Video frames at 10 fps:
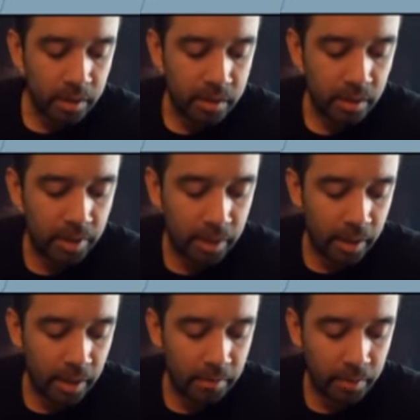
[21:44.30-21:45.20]
and stuff
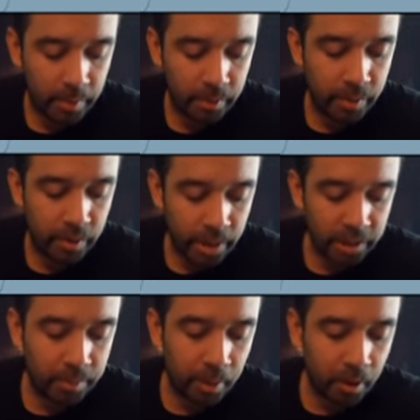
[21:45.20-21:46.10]
like that. I mean, when you're
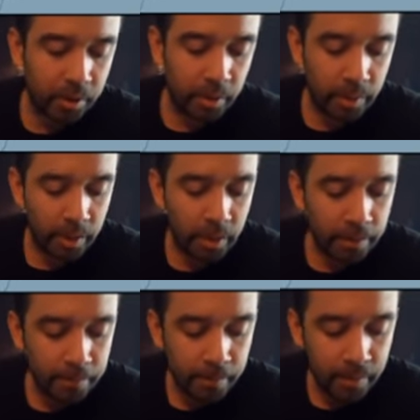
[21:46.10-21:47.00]
actually parked and whatnot.